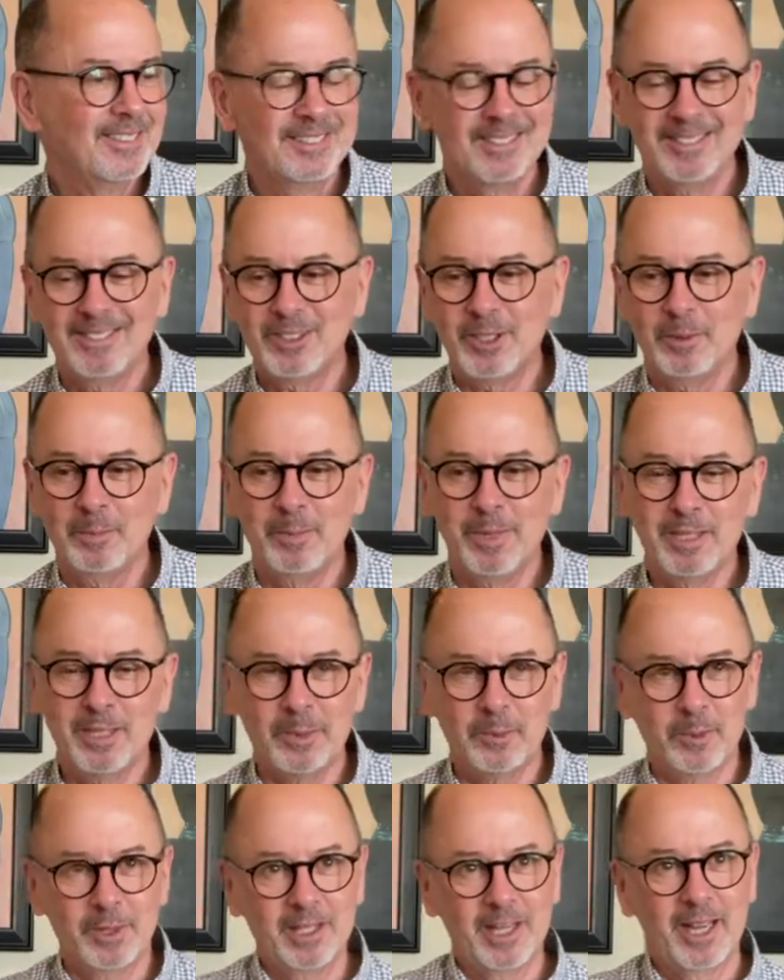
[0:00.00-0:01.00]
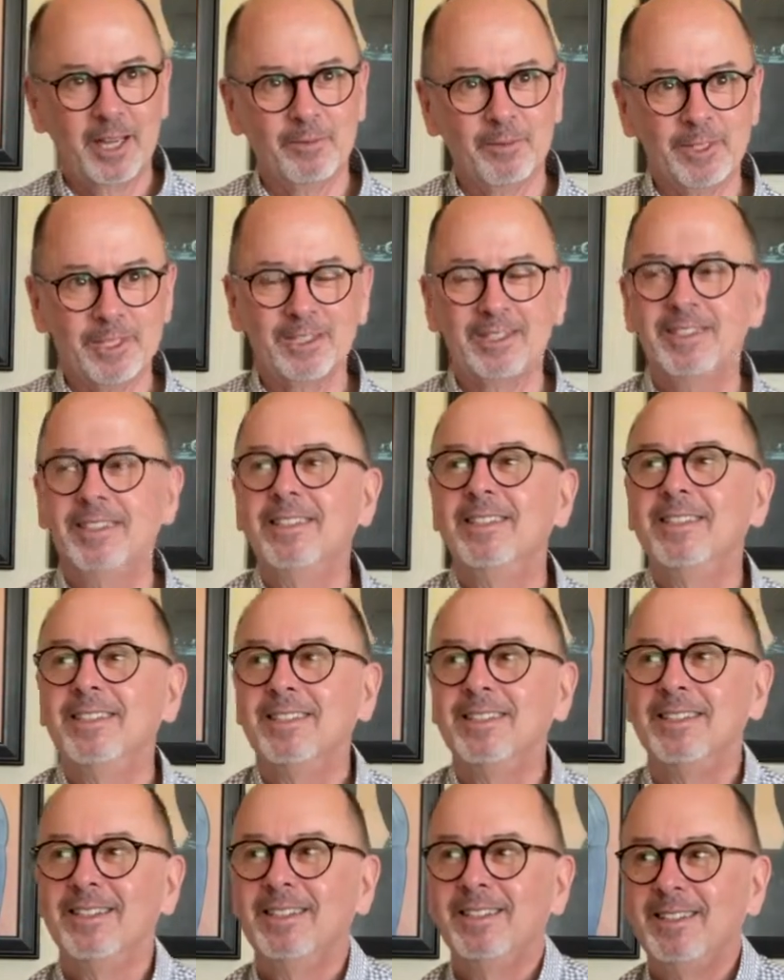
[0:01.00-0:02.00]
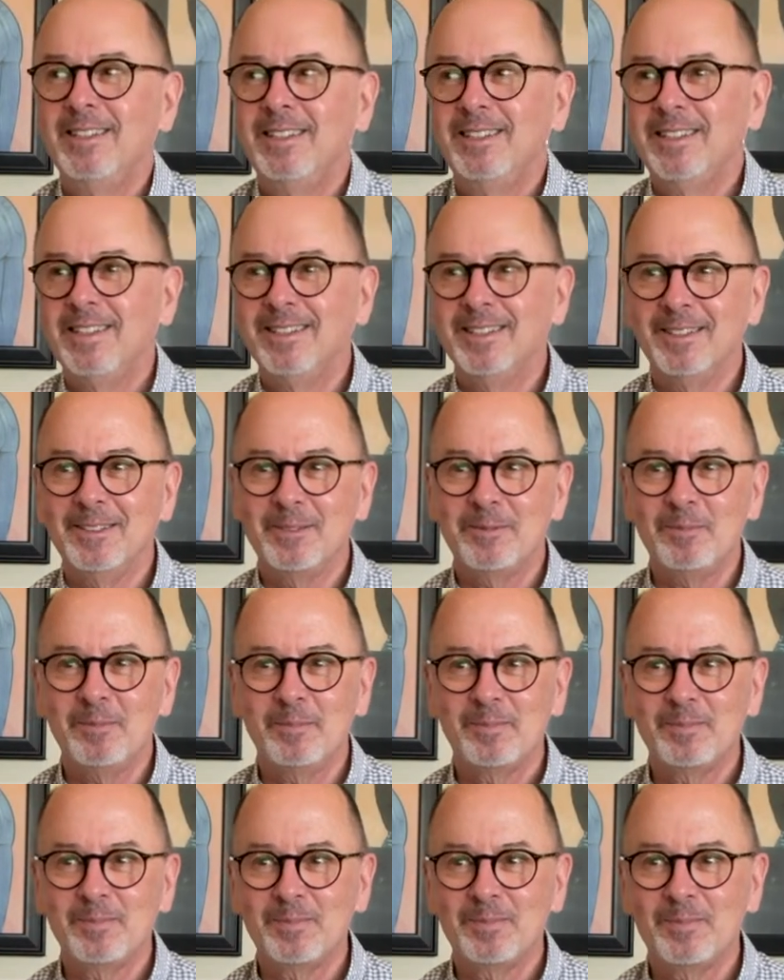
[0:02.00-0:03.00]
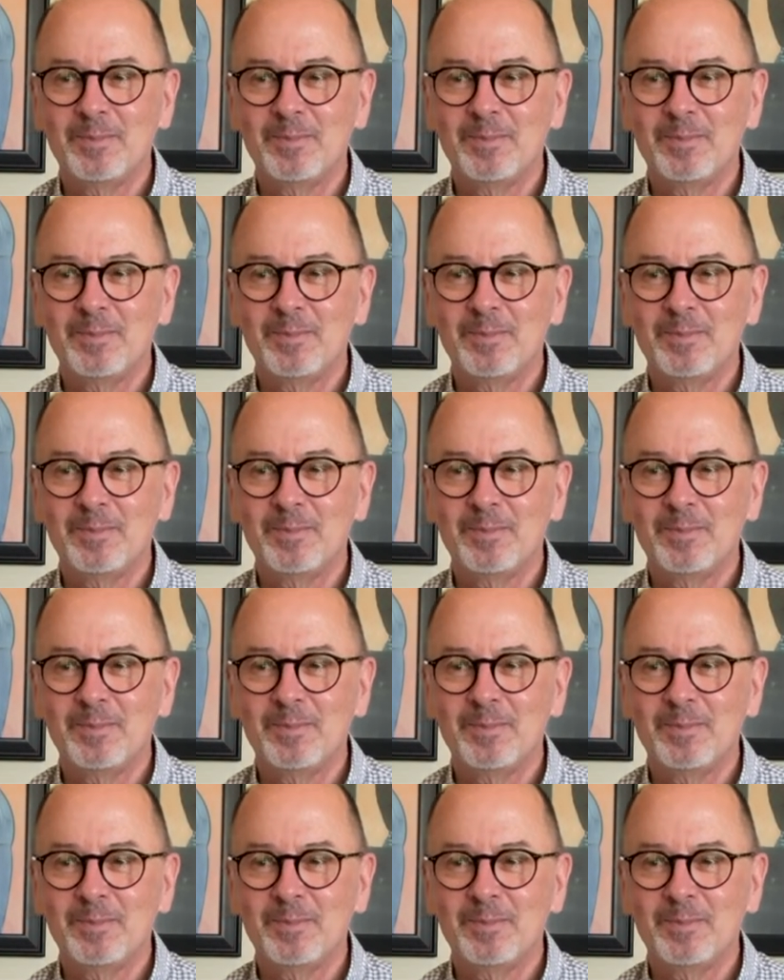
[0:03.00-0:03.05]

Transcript: start messing with the canvas. Um,